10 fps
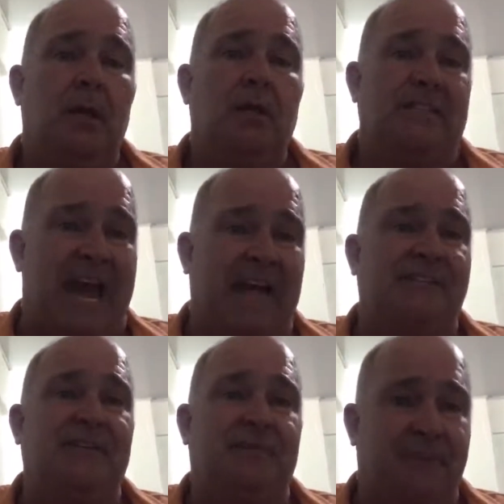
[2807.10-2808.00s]

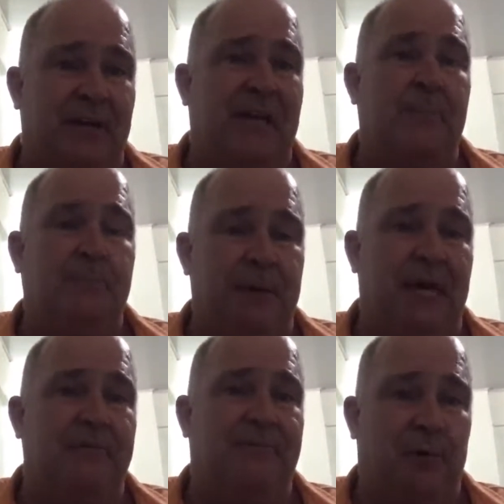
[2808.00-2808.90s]
Tax friggin'
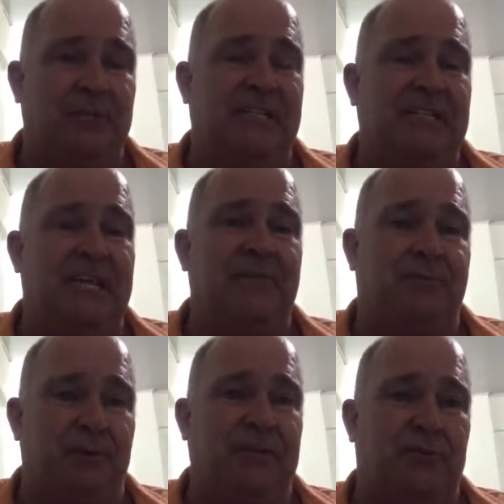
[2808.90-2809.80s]
bit. 14-day
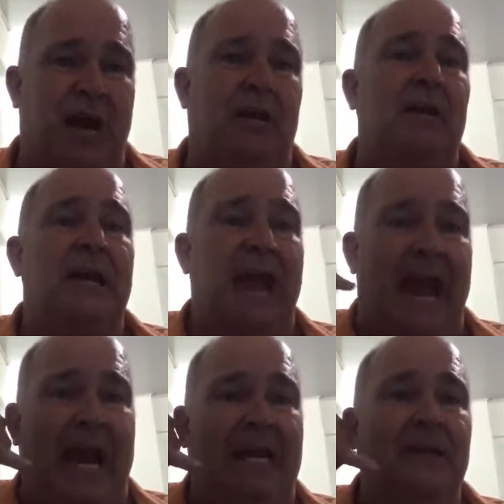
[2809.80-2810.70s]
free trial.
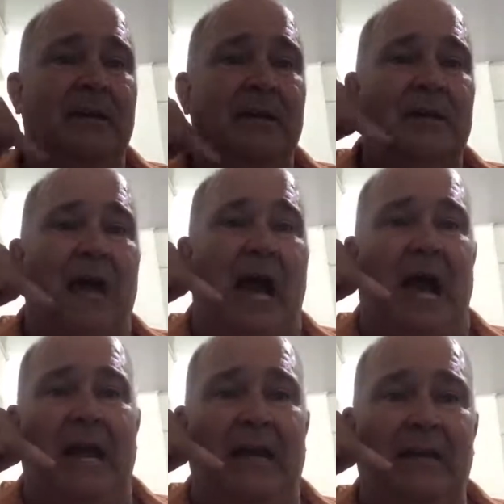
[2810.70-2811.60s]
Hey,
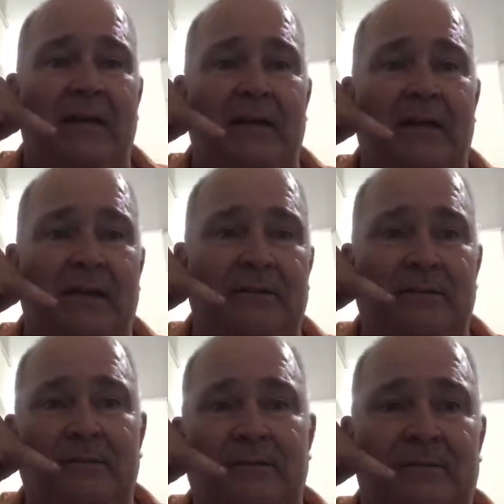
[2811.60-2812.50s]
I had
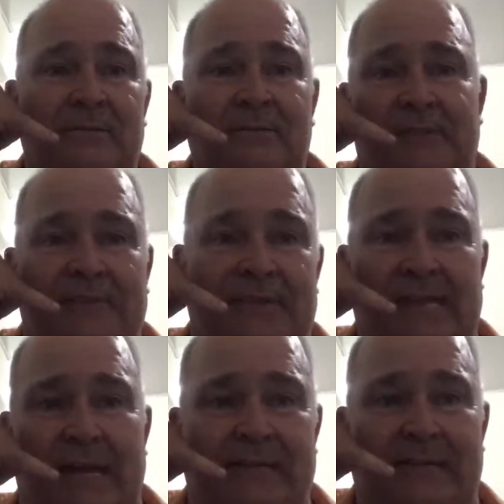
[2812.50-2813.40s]

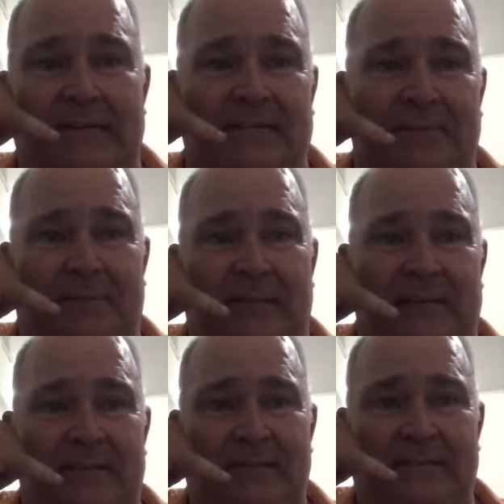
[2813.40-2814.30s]
150,000
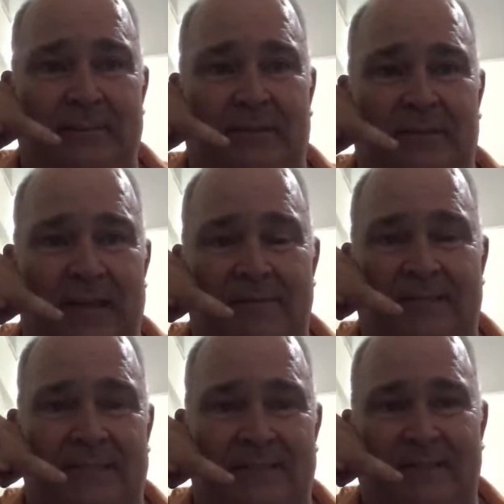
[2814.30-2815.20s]
XRP on December
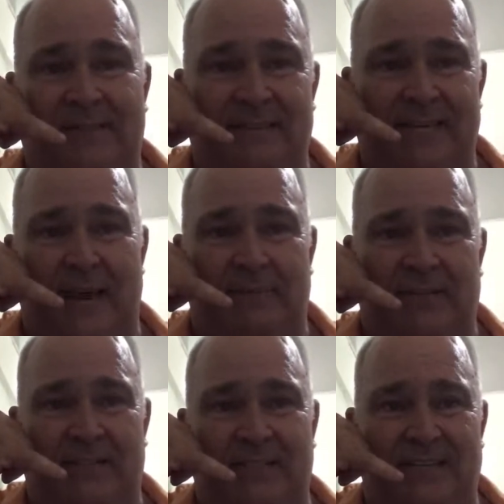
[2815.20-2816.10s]
11th. They took the
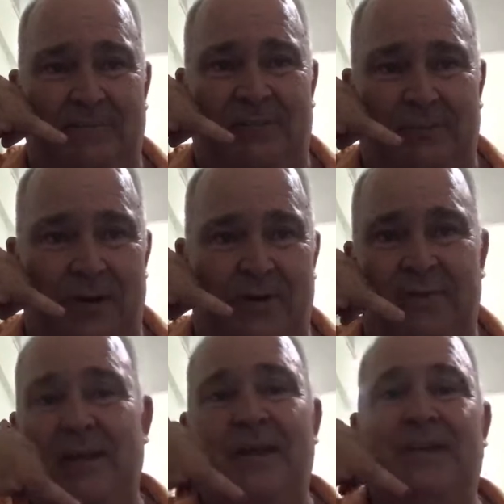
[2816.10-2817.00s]
snapshot December 12th.
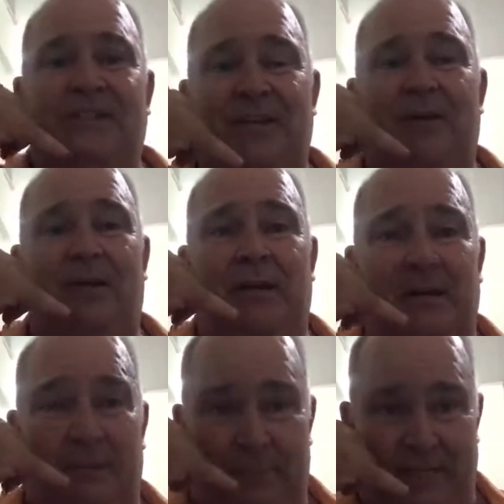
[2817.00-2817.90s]
So
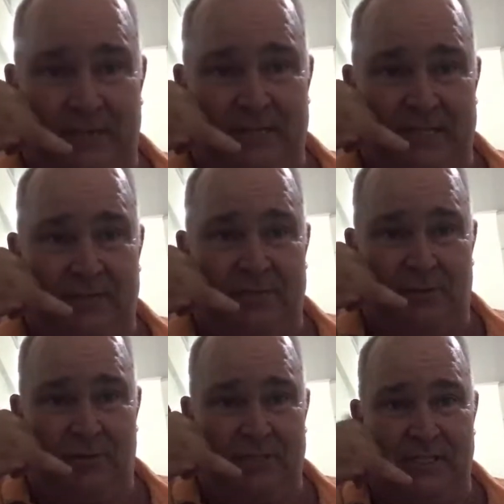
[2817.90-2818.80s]
it appears that over the
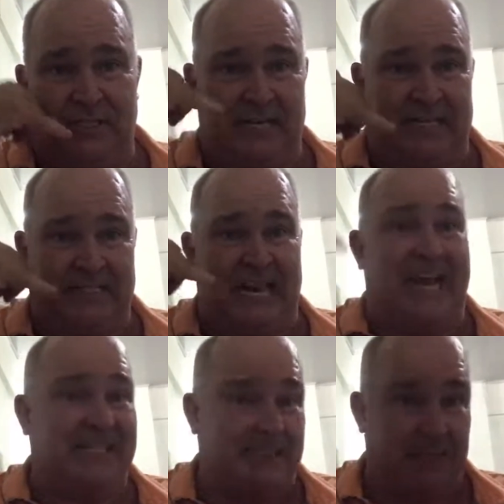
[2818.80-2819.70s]
course of the next
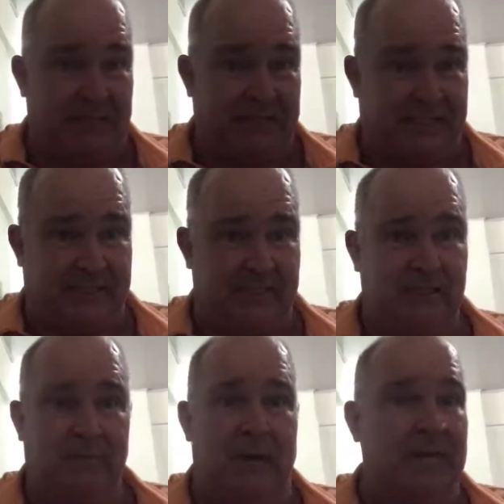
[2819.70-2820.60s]
X months,
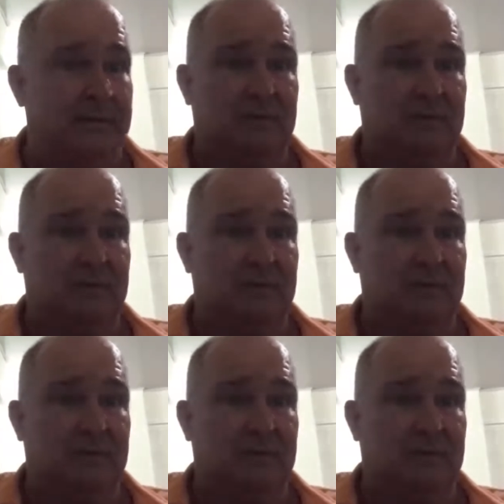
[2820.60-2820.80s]
right,